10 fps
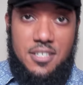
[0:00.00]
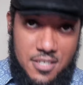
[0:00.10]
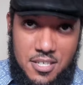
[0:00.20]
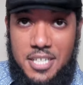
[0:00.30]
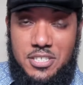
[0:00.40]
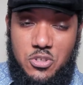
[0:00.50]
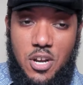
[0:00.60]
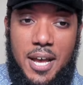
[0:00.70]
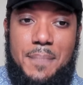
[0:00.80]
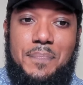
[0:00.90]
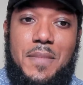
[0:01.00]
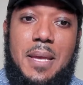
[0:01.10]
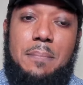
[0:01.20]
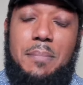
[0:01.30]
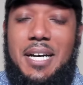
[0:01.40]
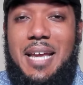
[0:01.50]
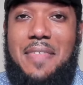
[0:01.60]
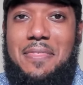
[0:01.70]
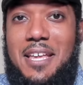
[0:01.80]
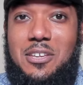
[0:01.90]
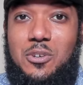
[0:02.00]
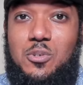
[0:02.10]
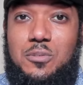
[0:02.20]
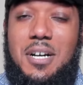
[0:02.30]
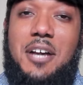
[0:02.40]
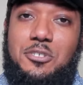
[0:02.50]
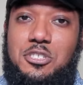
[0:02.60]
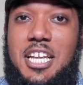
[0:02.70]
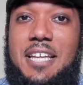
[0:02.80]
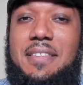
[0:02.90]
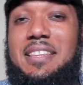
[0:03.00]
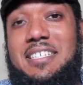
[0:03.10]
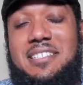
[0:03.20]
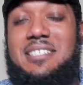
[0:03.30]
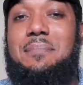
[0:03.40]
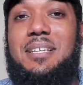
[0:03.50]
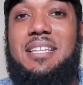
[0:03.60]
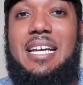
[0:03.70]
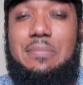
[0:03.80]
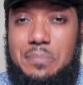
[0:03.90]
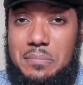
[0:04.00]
cut and dry, but I think you'll understand that this is something that